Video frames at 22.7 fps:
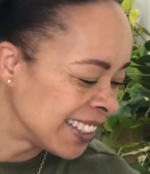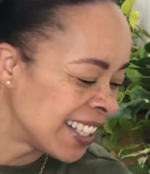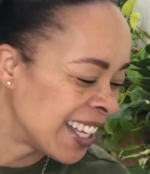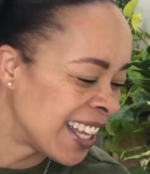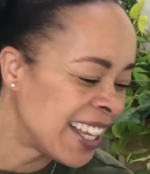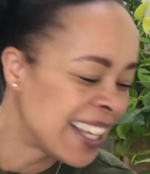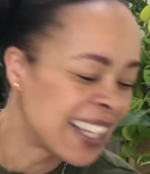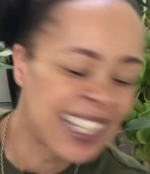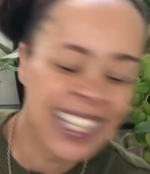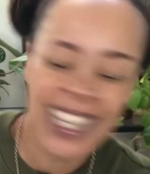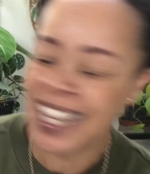
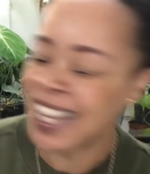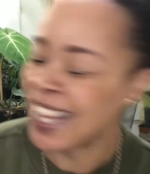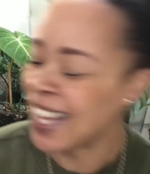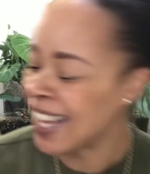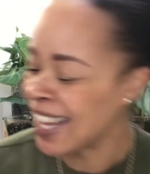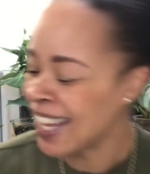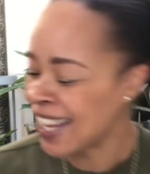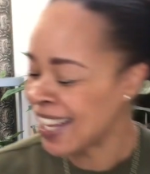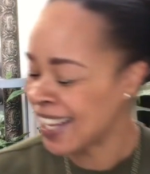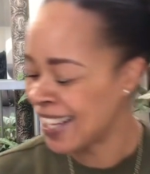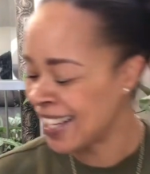
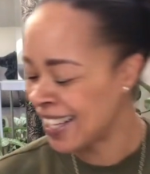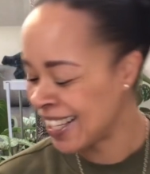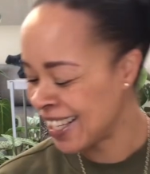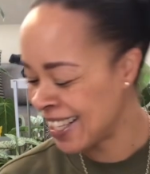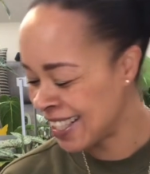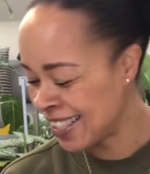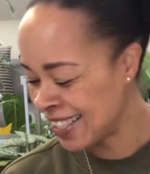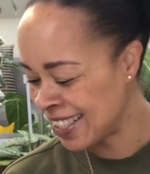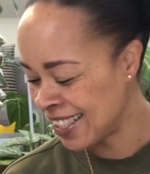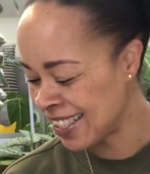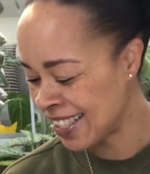okay,
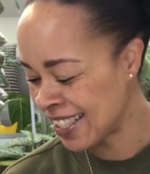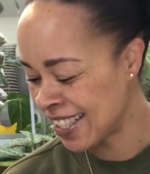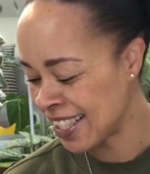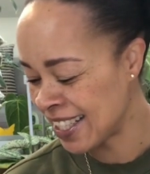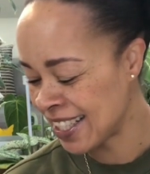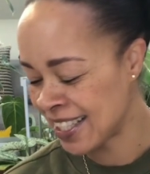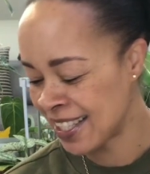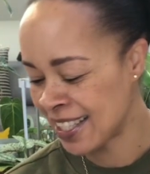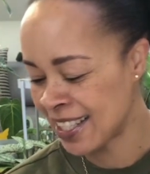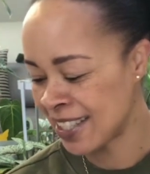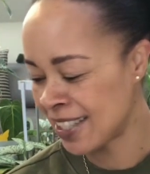let's
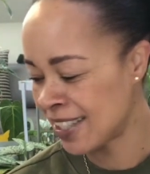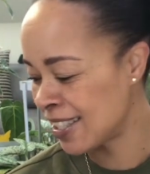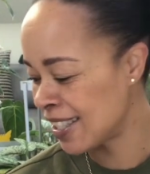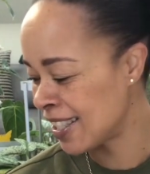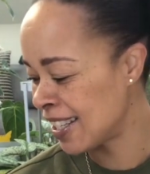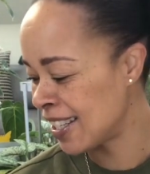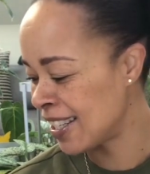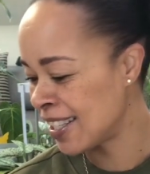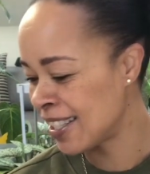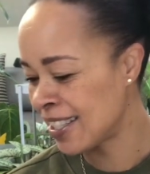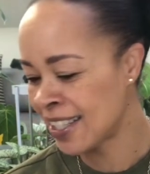get
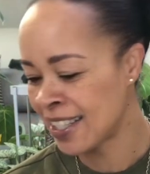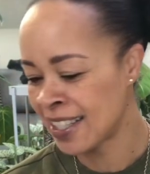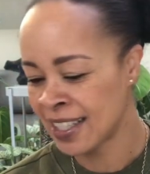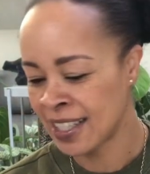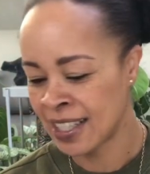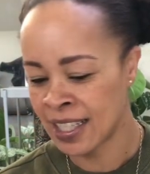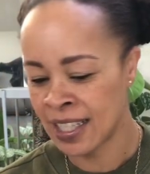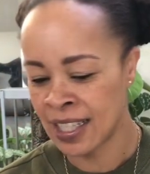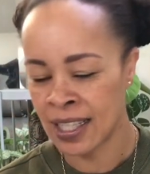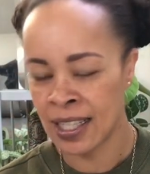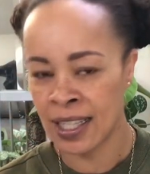started.
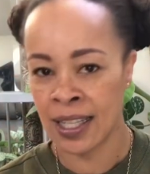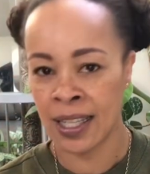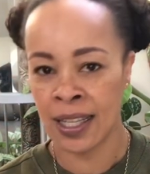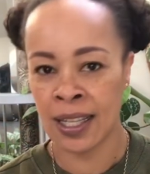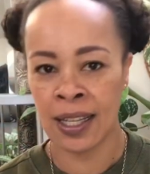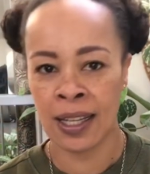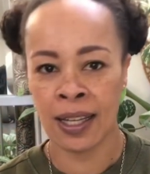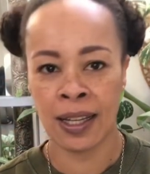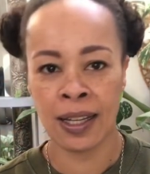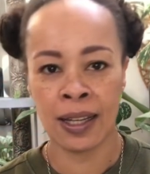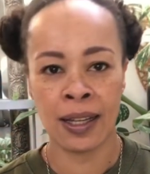
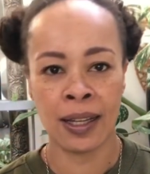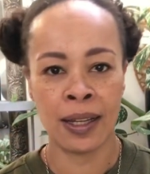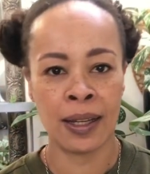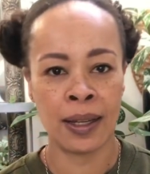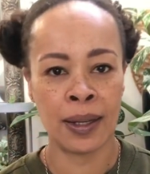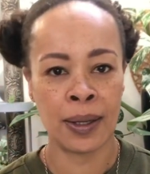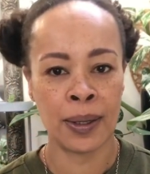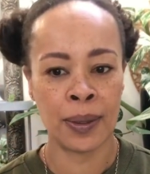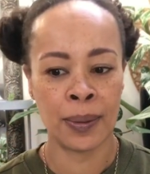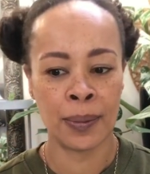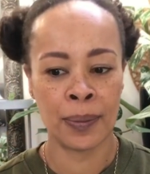
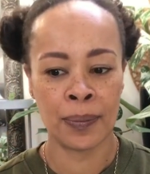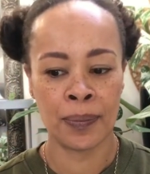I